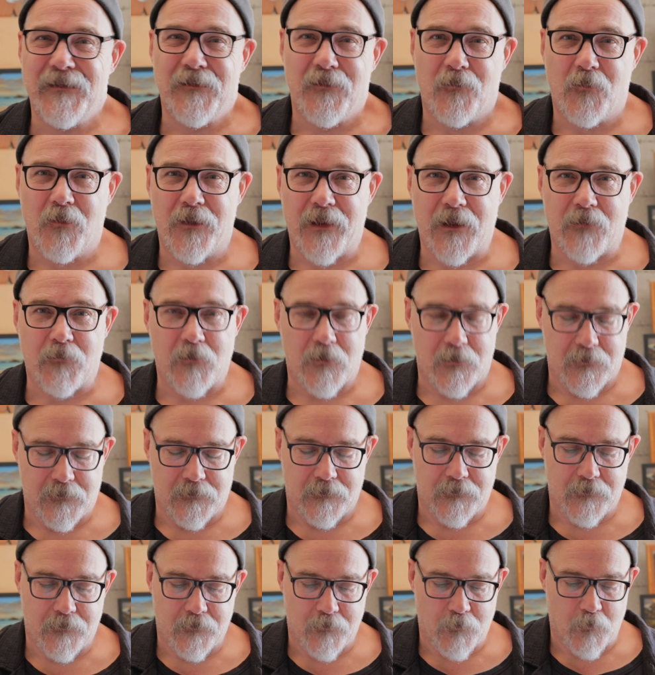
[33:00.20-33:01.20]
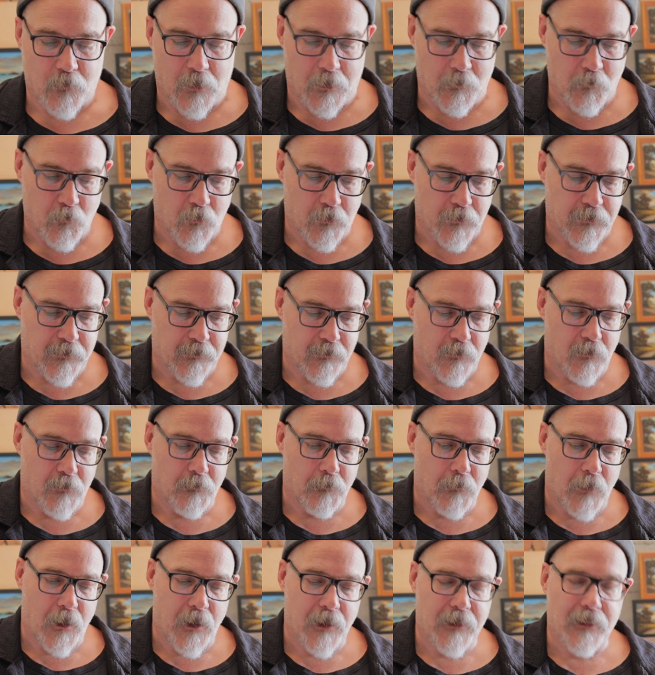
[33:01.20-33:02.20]
Whatever. I'm working
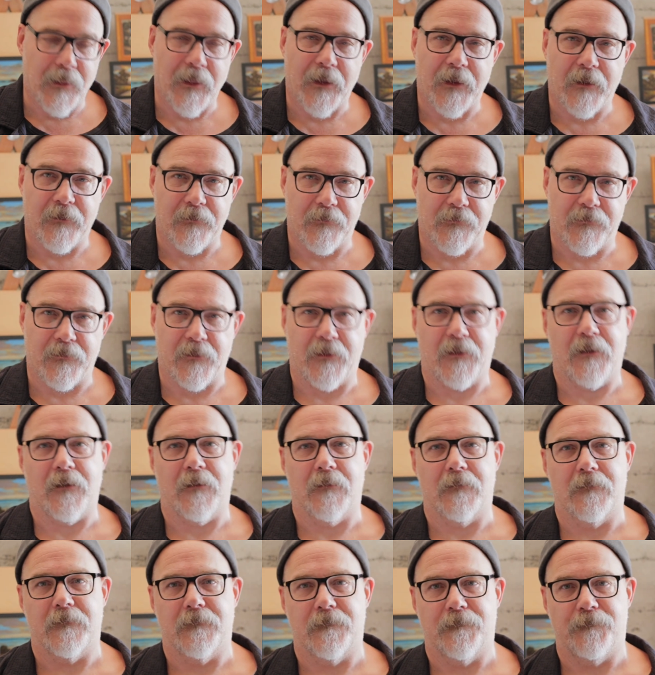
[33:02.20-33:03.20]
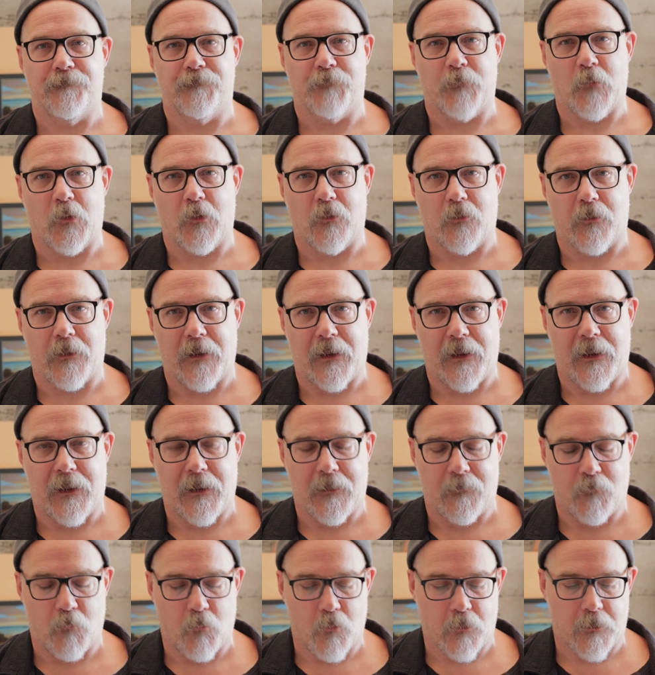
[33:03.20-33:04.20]
on my legacy.
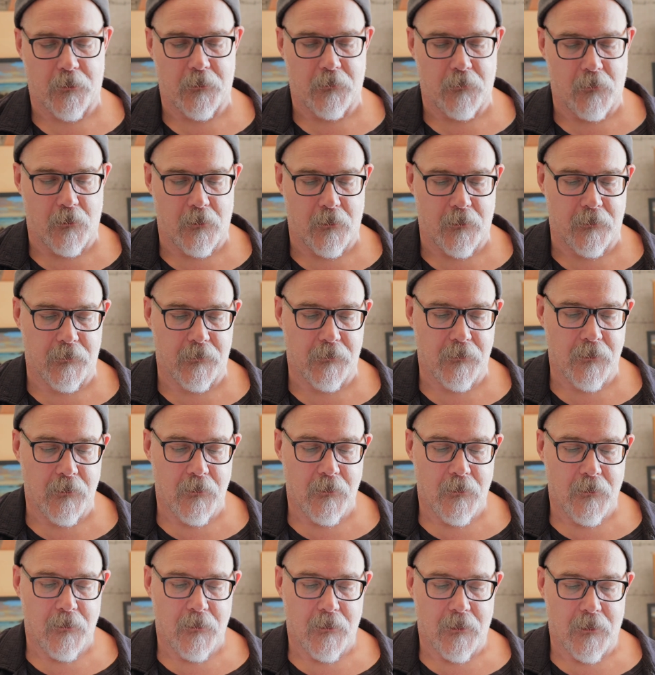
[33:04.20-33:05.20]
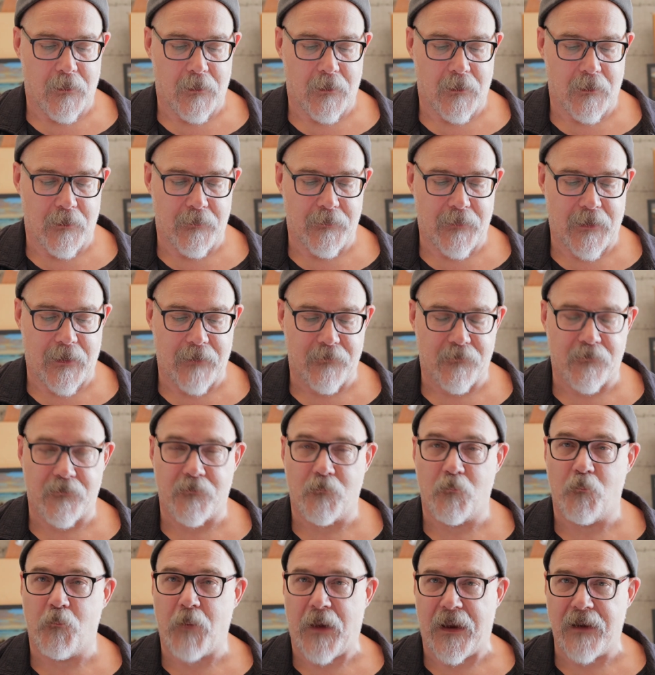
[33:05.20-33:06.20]
Okay? I'm working on, and
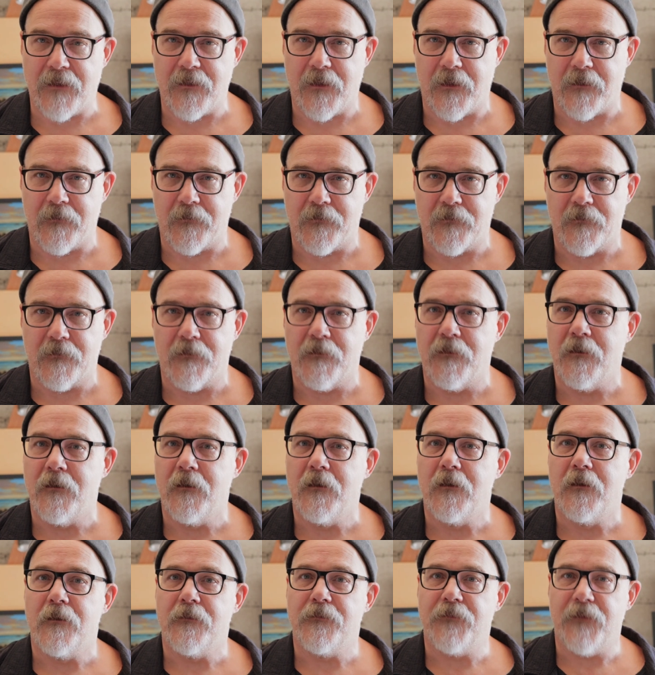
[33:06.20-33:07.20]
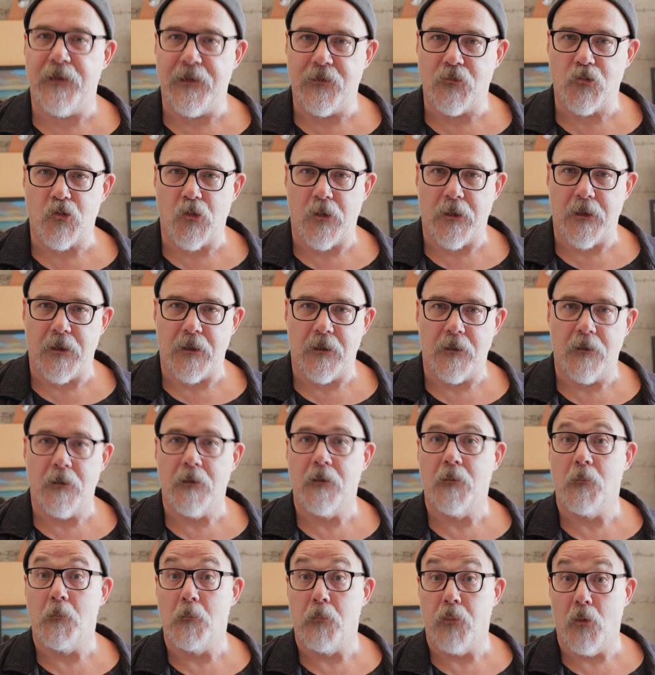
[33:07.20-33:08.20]
that's paintings, teaching,
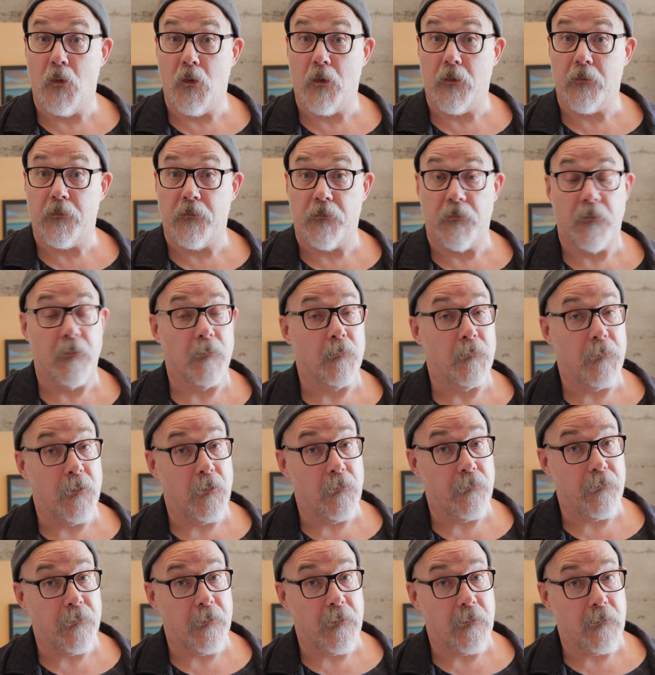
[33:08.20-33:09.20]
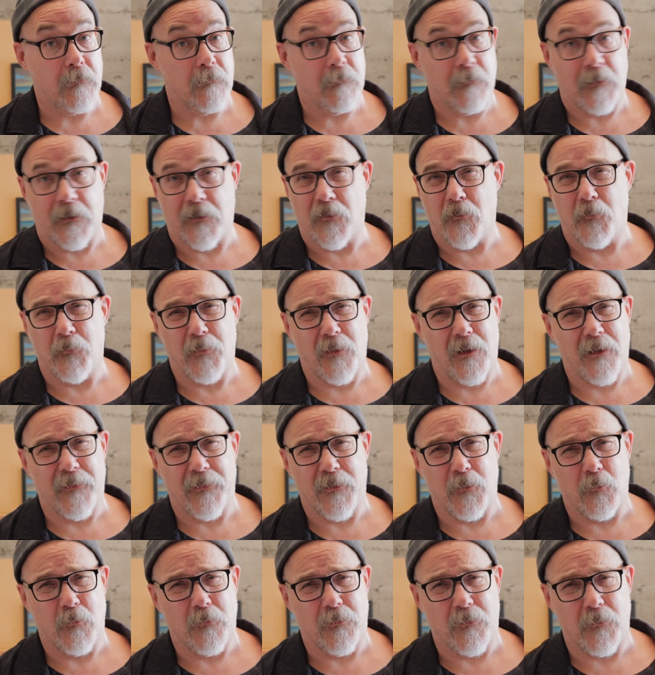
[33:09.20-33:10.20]
books, music. I don't
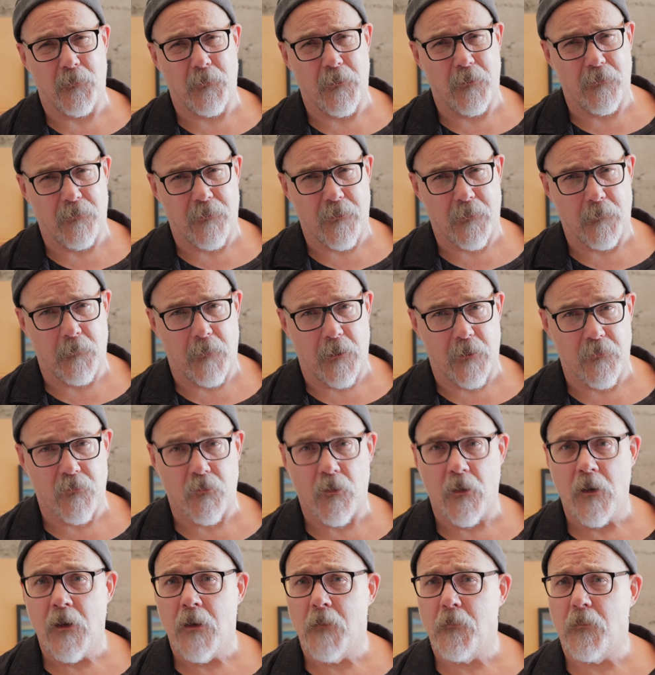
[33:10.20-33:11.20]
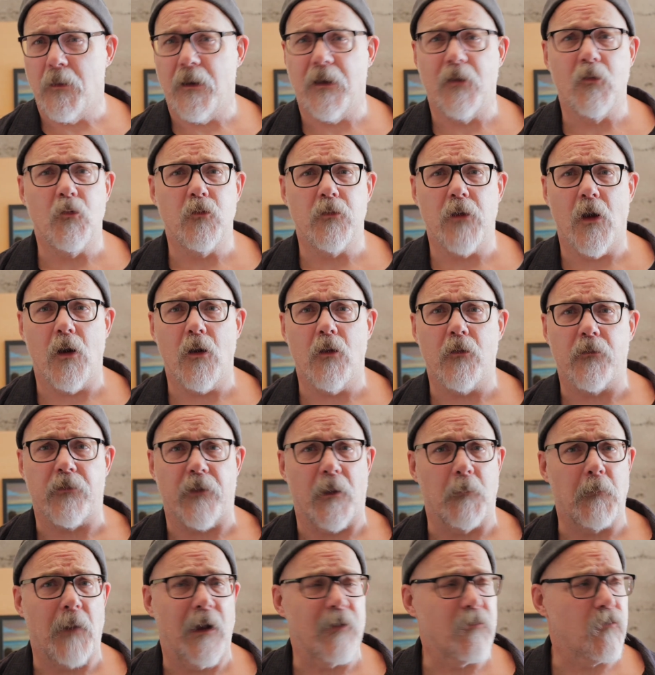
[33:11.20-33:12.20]
bother you with the music much. But who knows?
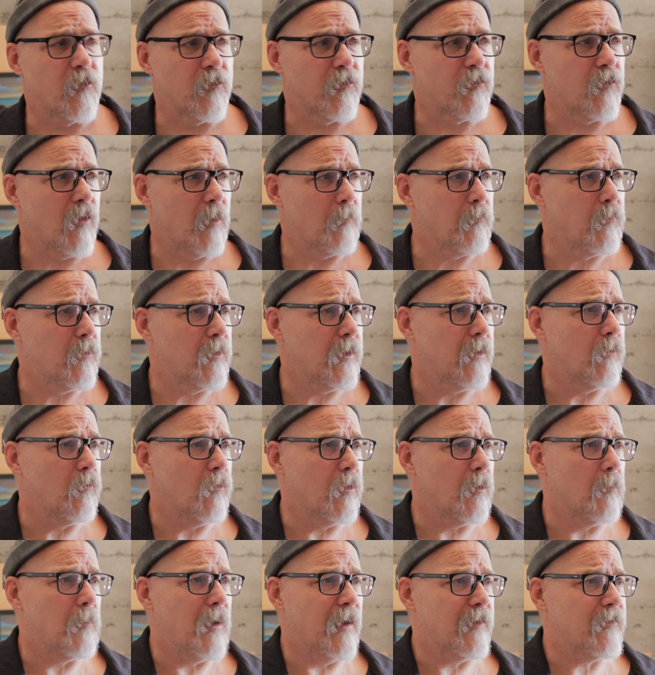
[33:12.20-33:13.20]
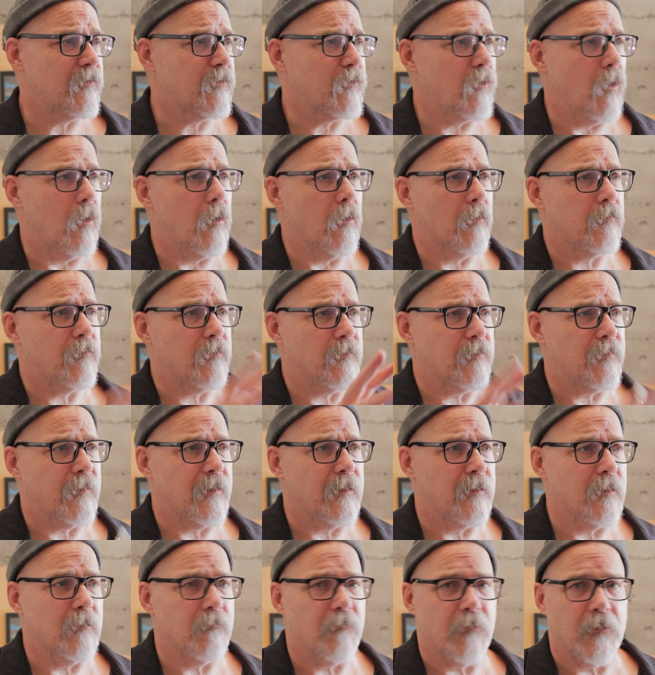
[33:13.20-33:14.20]
I might just start putting one of my songs at the
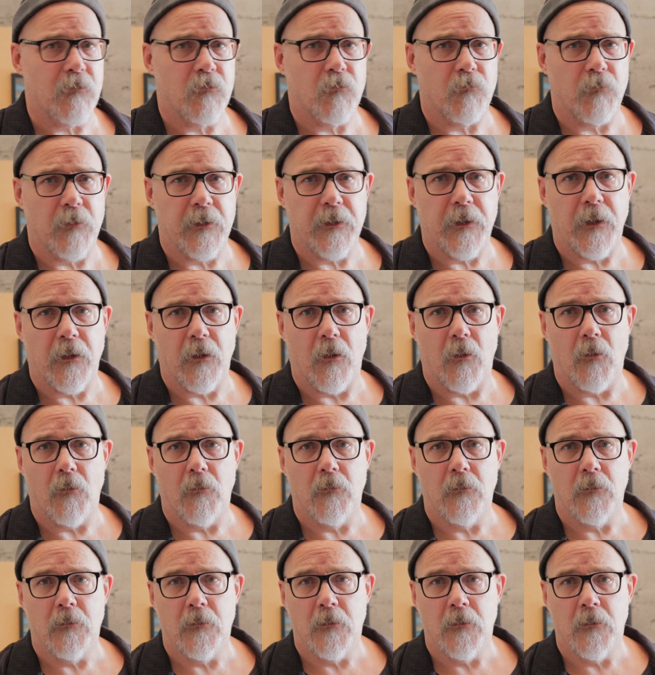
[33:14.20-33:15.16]
end of each video.